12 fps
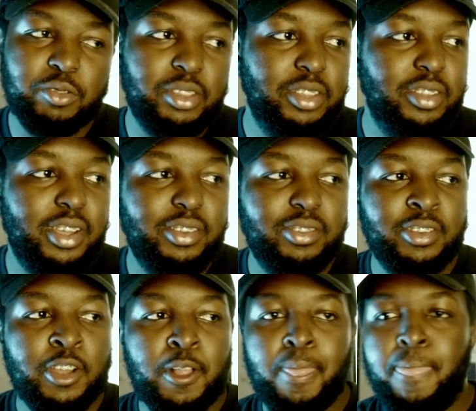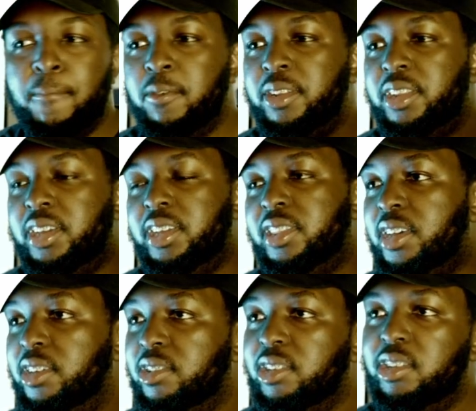whether he
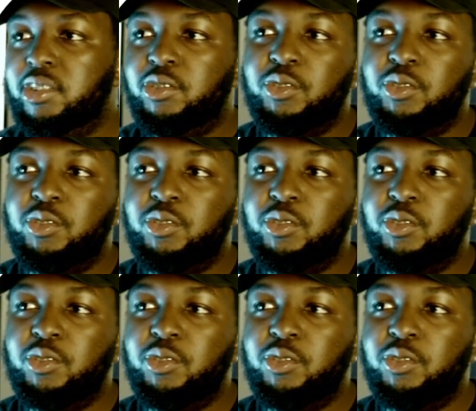thinks it's